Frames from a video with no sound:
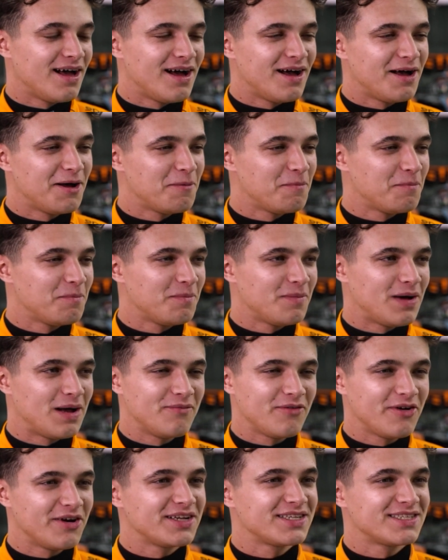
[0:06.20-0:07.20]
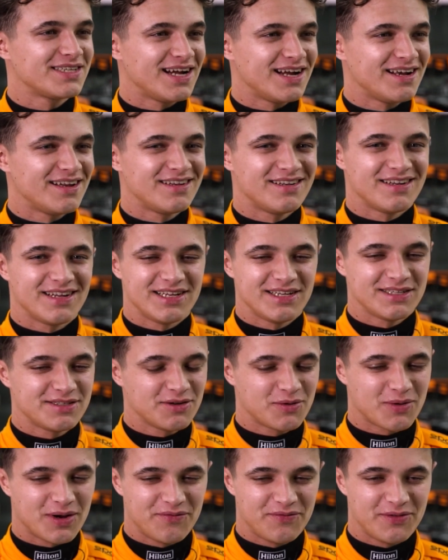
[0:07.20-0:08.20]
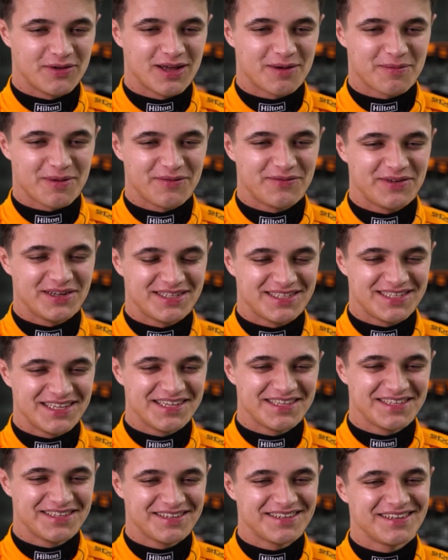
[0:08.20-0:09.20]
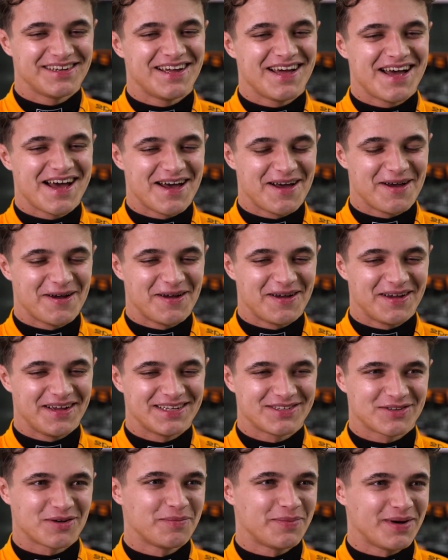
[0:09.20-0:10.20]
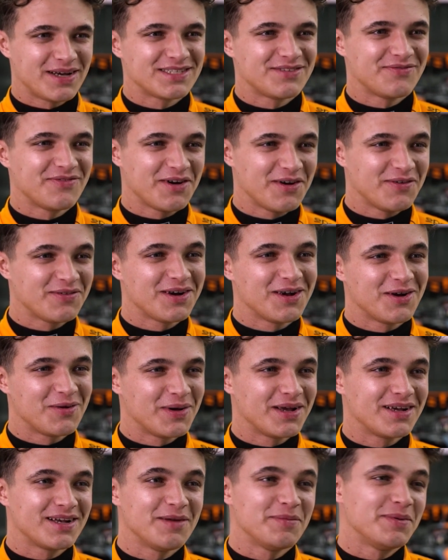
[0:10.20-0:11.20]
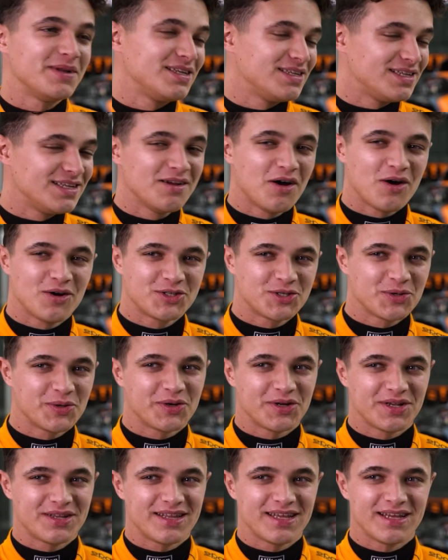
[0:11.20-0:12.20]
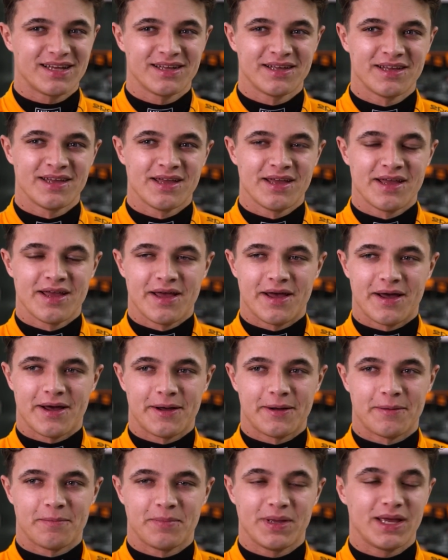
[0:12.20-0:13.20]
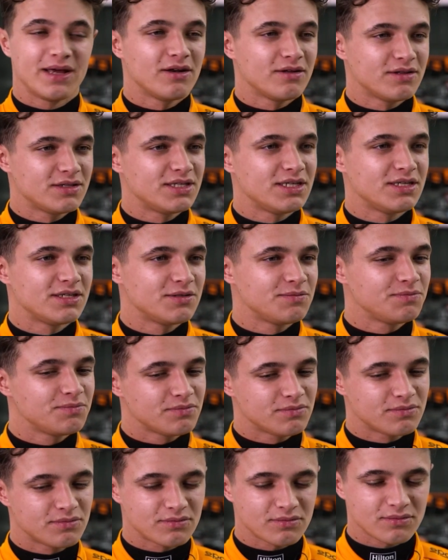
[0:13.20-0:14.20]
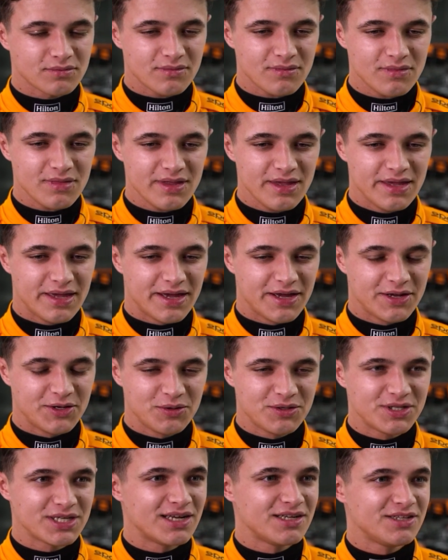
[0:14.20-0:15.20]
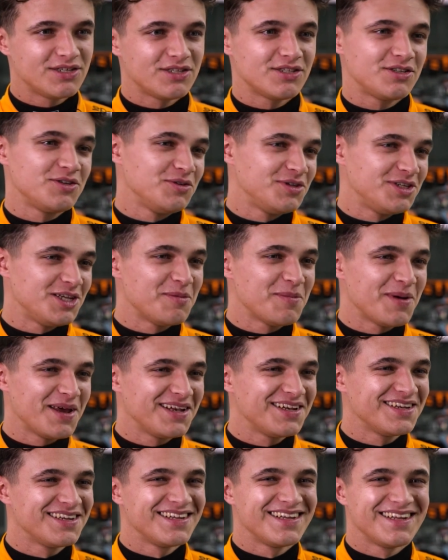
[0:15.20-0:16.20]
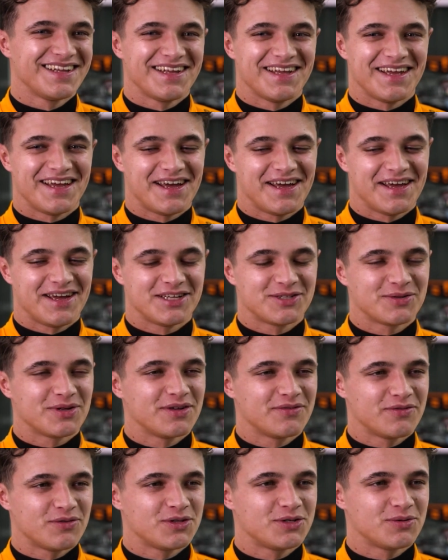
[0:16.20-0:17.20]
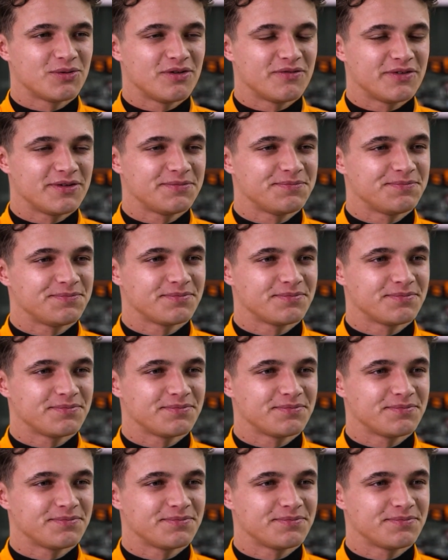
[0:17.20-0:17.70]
I'm very excited. It doesn't quite feel like my fifth season. It's gone past very, very quickly, but also a good thing. But yeah, another season, new challenges, new teammate. So I look forward to all of it.